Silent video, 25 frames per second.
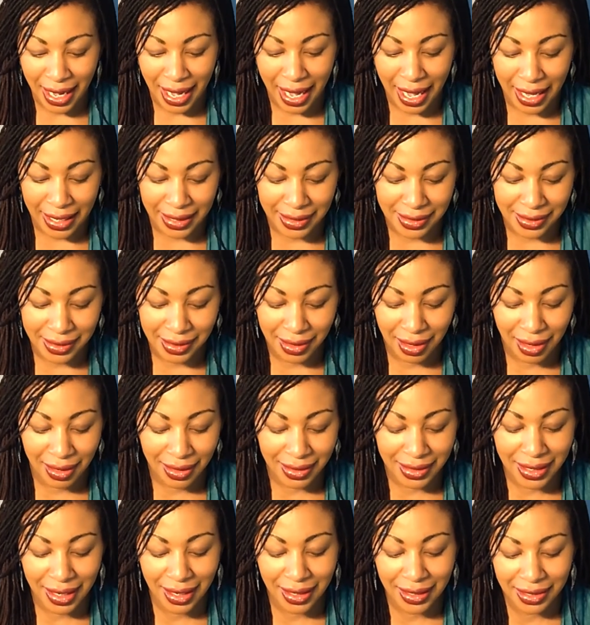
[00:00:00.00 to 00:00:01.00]
And
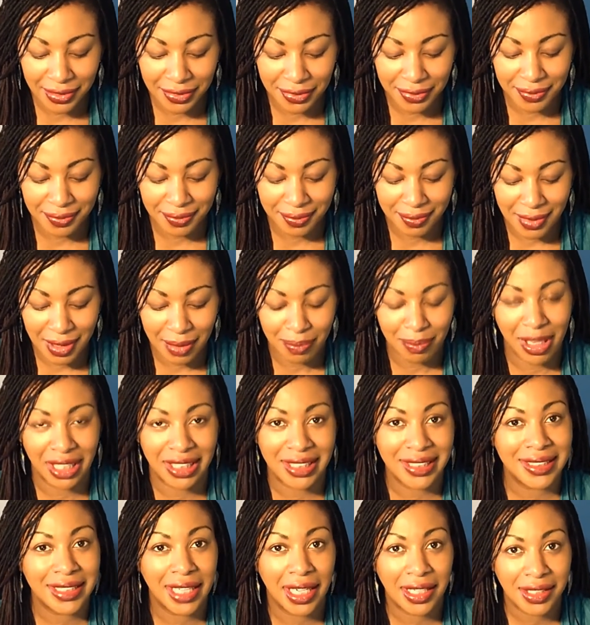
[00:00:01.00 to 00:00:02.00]
I kind of
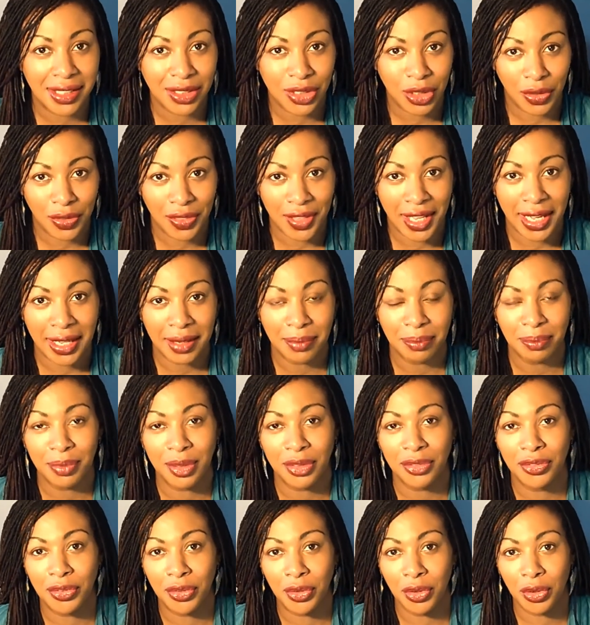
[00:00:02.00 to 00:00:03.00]
meditated on that
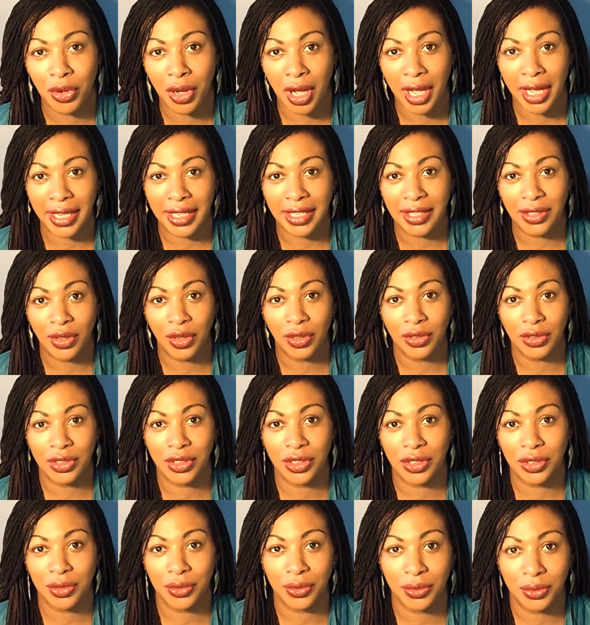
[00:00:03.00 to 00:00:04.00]
before I got
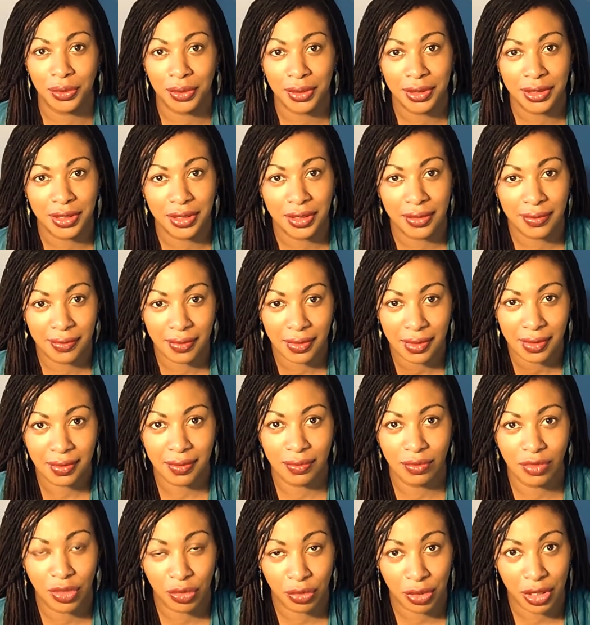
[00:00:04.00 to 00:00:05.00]
to
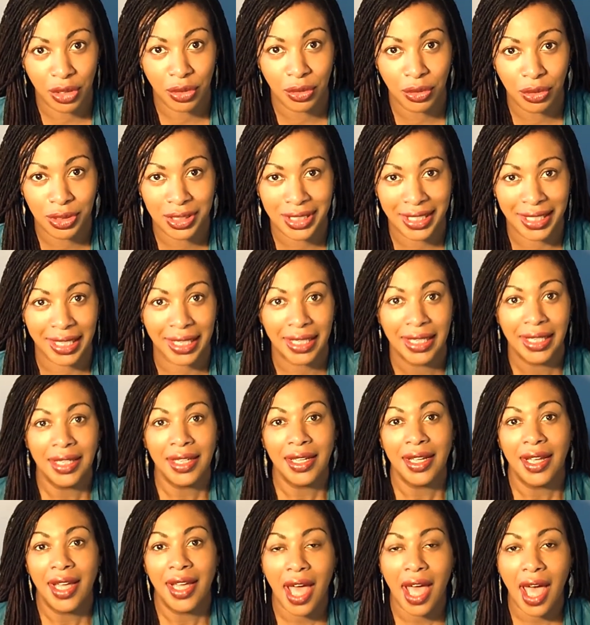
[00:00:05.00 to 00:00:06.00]
the recording.
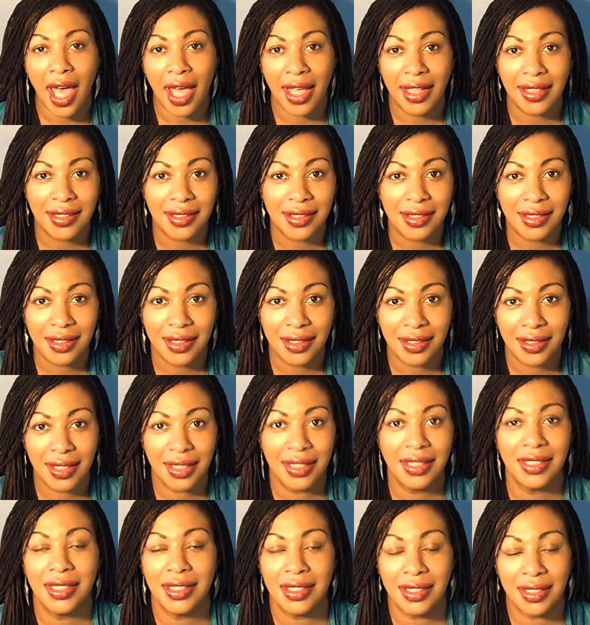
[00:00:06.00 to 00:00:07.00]
And
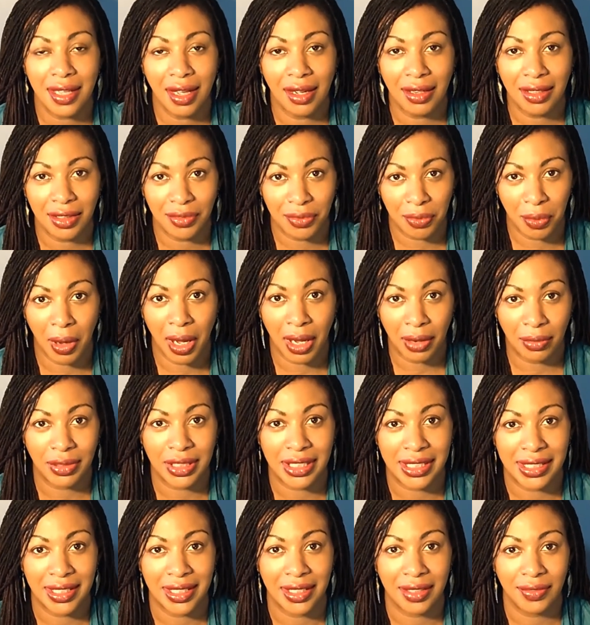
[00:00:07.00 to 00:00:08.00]
this is kind of what I
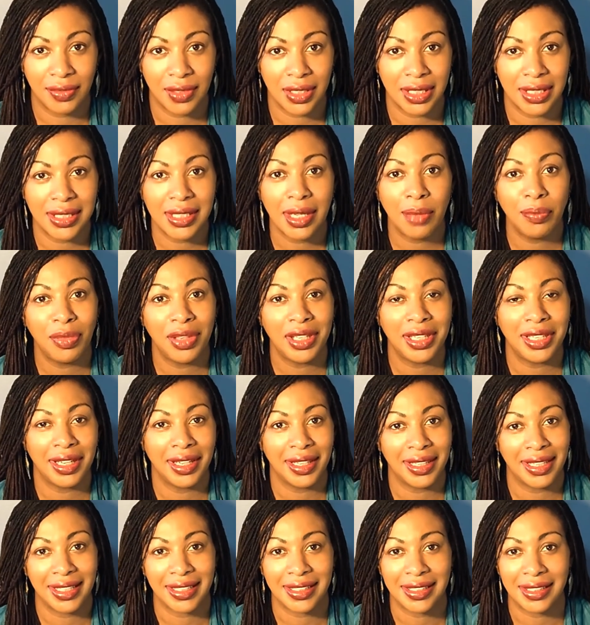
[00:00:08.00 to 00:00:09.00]
received. It's something
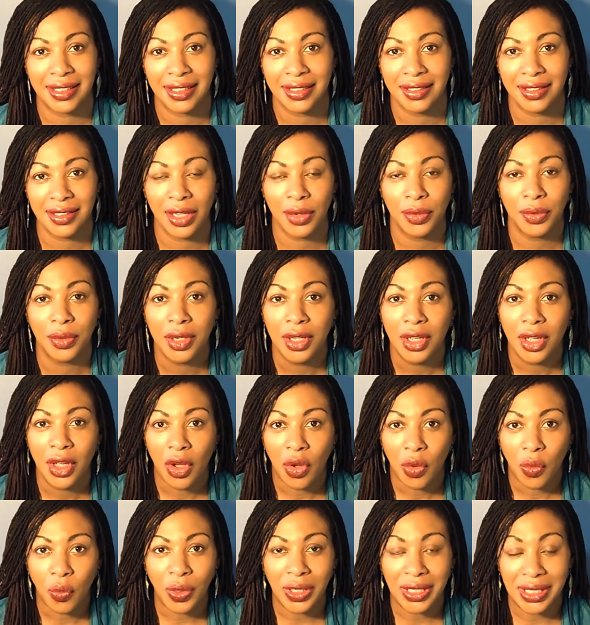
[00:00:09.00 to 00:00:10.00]
like this. So
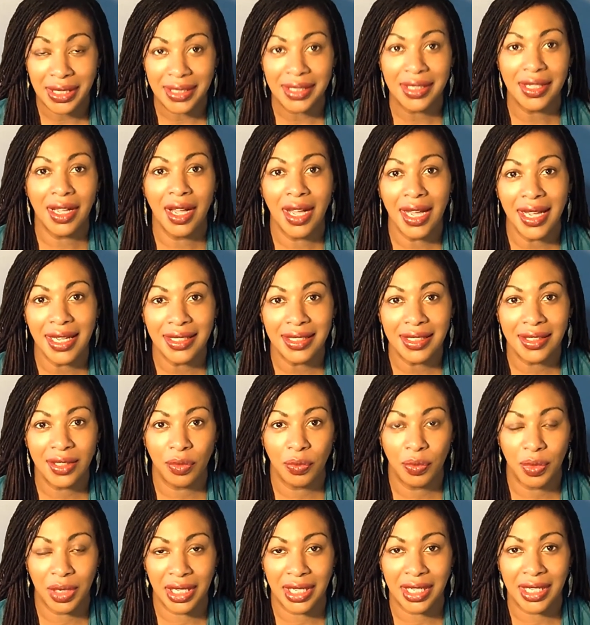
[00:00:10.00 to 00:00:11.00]
we decide
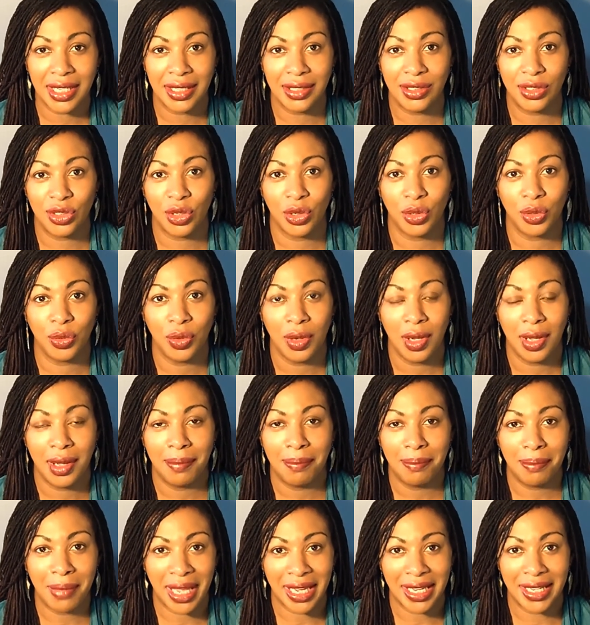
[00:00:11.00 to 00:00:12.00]
that we need to
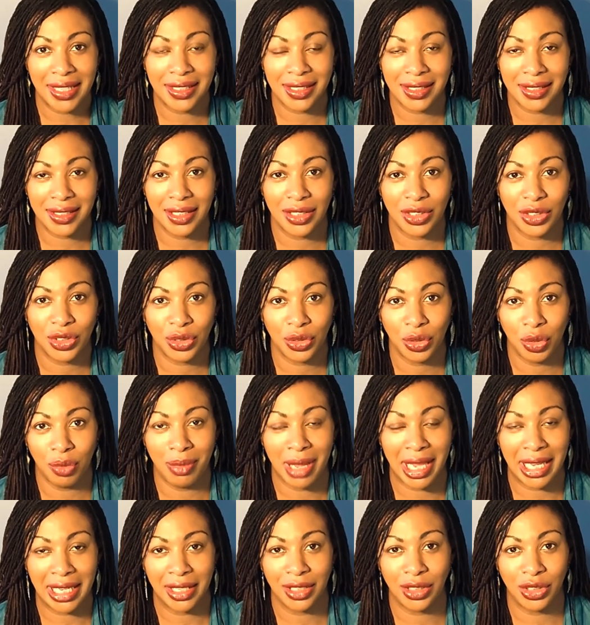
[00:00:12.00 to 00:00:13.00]
make a decision or
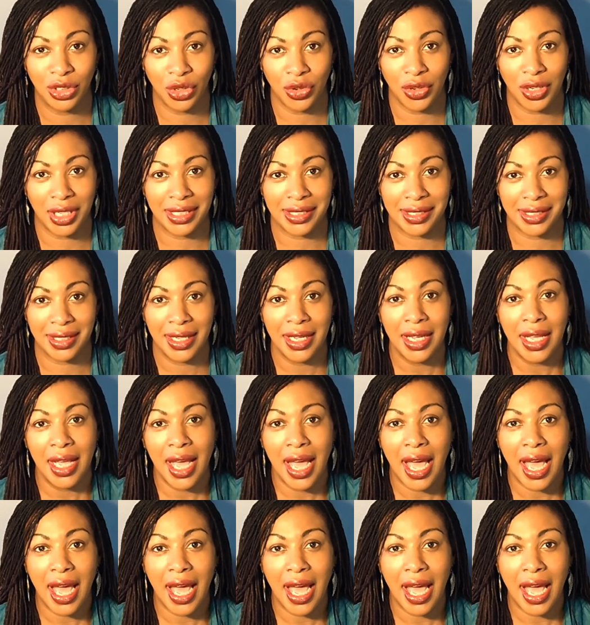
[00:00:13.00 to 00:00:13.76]
make a choice.